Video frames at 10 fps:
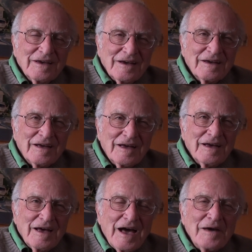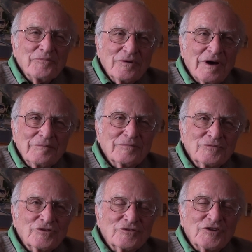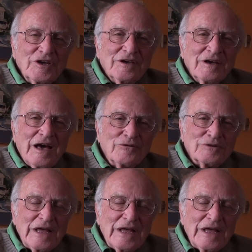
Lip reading: I'm just thinking out